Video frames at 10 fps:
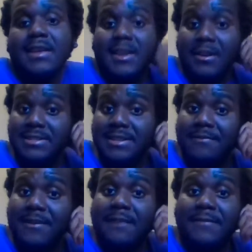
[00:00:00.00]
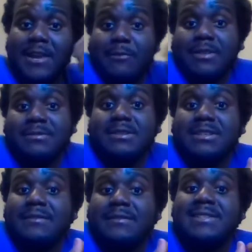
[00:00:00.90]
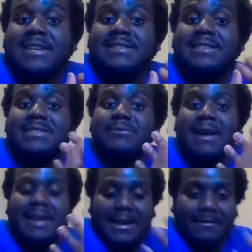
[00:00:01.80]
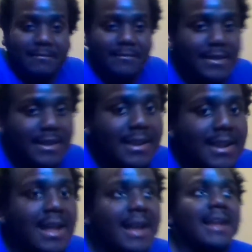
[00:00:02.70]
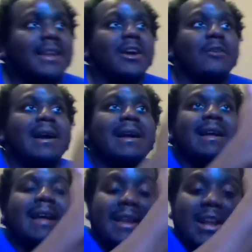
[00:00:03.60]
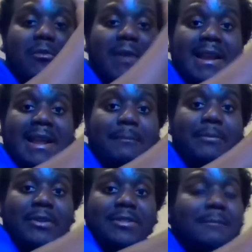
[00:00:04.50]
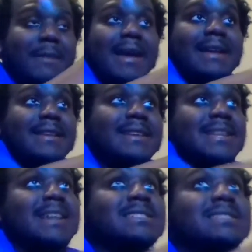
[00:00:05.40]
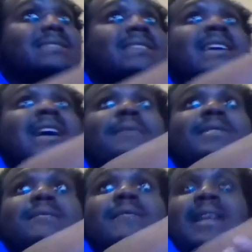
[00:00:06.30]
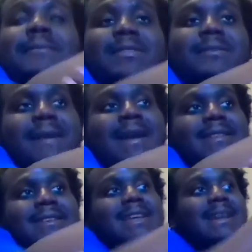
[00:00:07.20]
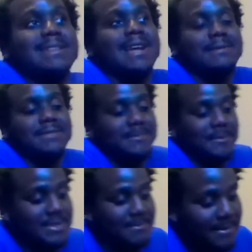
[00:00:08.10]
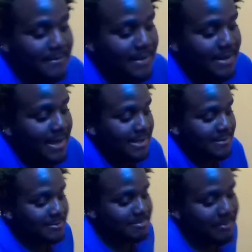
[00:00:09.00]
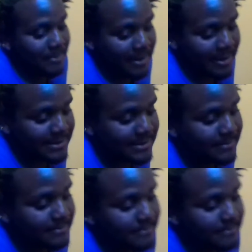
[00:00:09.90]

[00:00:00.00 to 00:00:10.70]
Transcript: Because they figure if they can will themselves out of existence, why not? Why not put them back at the exact? Why not put them back at the exact time they're supposed to be? Like they're supposed to be put at.